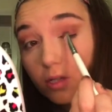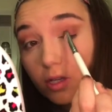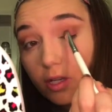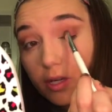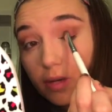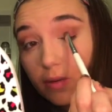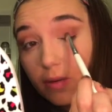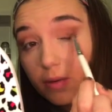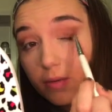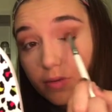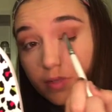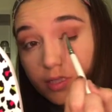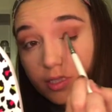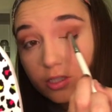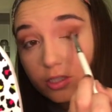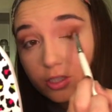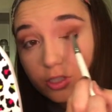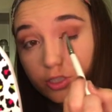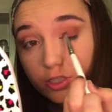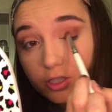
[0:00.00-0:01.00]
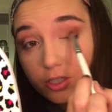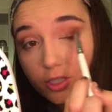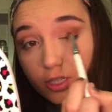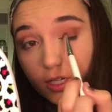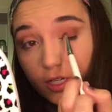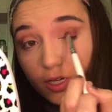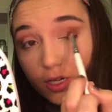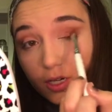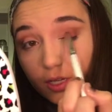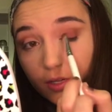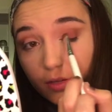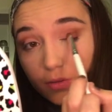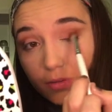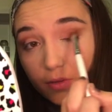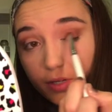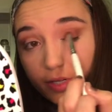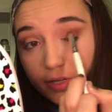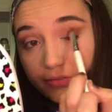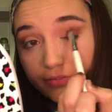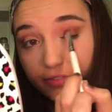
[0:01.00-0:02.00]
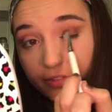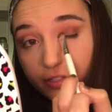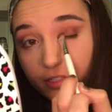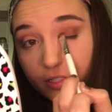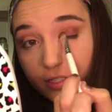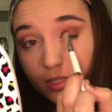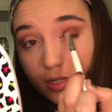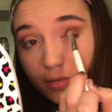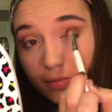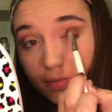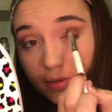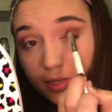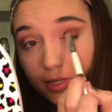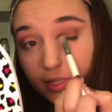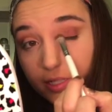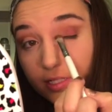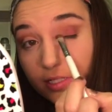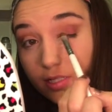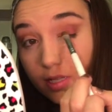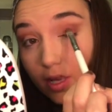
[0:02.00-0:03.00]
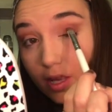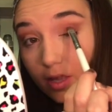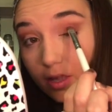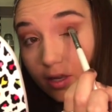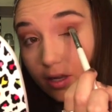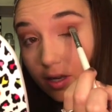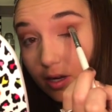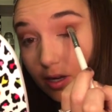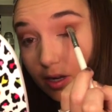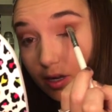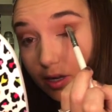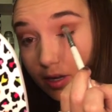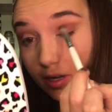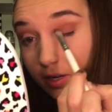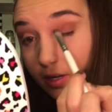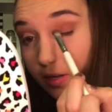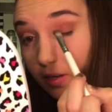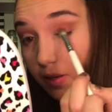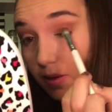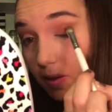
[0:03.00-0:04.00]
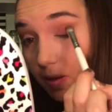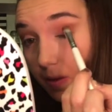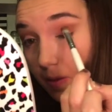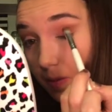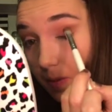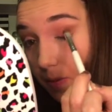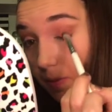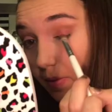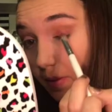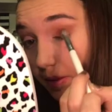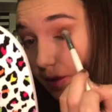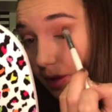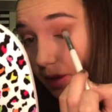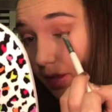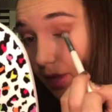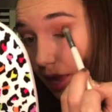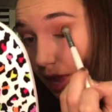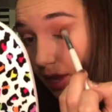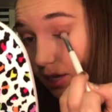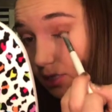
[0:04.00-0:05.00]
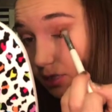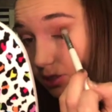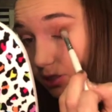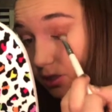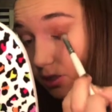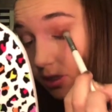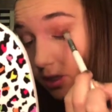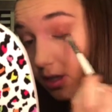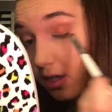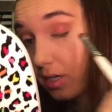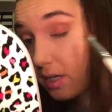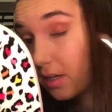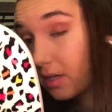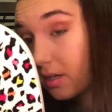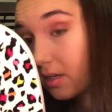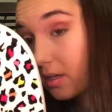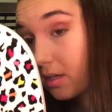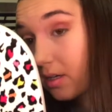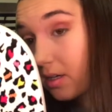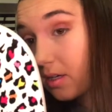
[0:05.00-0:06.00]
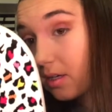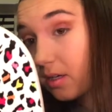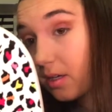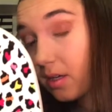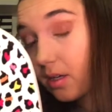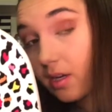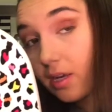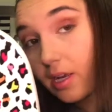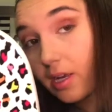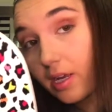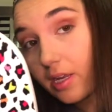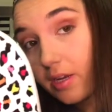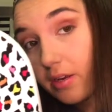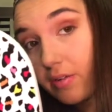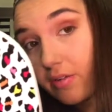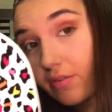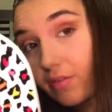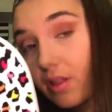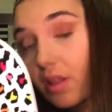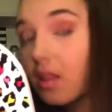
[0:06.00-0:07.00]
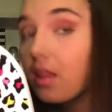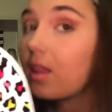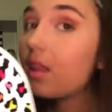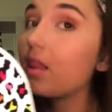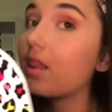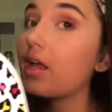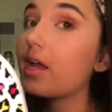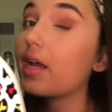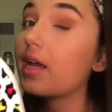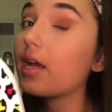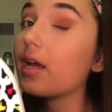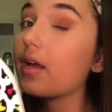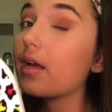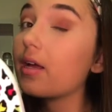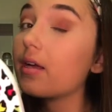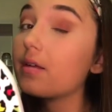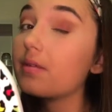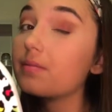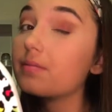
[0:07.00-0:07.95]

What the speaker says: You know, I wasn't sure when I first started putting this color on, but I actually kind of like it.